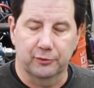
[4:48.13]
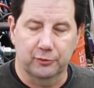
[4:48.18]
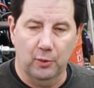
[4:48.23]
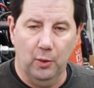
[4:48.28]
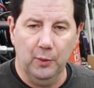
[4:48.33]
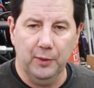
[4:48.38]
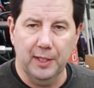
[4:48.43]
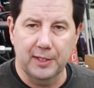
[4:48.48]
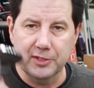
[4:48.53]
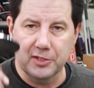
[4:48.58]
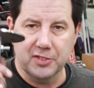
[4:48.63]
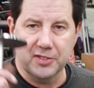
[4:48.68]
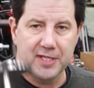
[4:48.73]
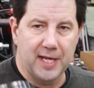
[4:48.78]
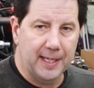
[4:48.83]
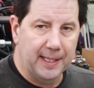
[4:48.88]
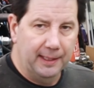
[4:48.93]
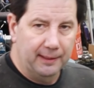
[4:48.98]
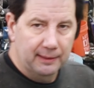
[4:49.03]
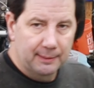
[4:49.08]
So hold on just a
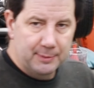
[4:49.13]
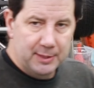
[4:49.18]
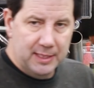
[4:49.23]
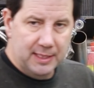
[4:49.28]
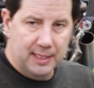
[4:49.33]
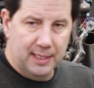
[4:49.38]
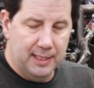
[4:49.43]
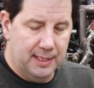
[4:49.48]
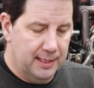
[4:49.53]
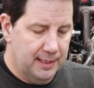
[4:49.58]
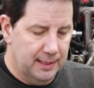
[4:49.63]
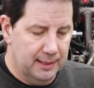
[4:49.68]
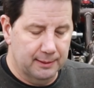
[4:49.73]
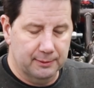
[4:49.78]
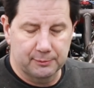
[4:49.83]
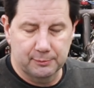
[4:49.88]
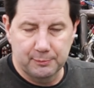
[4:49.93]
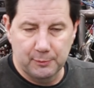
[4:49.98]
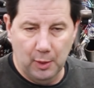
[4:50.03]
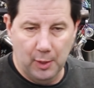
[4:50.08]
second. Let me
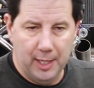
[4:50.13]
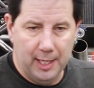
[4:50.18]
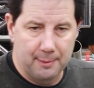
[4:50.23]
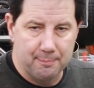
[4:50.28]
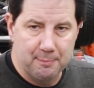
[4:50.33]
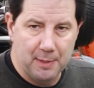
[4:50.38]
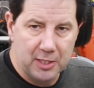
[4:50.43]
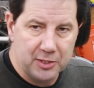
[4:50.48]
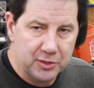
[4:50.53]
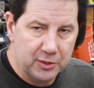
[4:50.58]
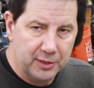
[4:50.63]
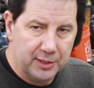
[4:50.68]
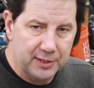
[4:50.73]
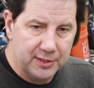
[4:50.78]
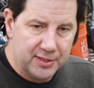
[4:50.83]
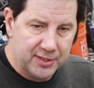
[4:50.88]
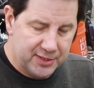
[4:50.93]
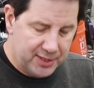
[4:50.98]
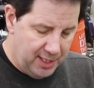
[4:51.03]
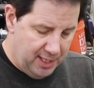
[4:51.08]
go ahead and measure
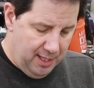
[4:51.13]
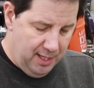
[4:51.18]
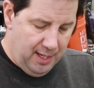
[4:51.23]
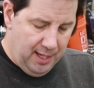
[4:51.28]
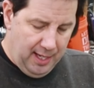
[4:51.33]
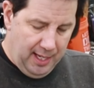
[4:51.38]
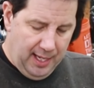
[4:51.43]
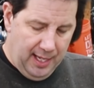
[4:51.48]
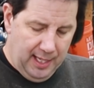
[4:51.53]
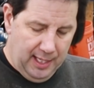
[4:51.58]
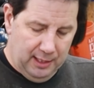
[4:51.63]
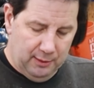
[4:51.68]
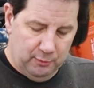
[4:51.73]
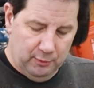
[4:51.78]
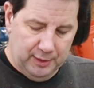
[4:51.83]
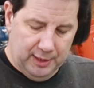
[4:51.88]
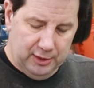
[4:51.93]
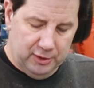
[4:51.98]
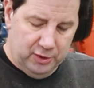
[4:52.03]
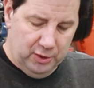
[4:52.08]
this, and
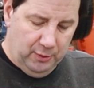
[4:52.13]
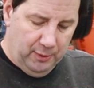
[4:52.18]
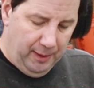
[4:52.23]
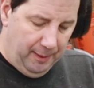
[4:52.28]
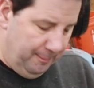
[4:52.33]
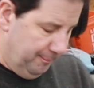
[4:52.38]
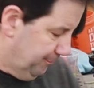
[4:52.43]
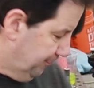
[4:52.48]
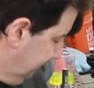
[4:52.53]
we'll get to it.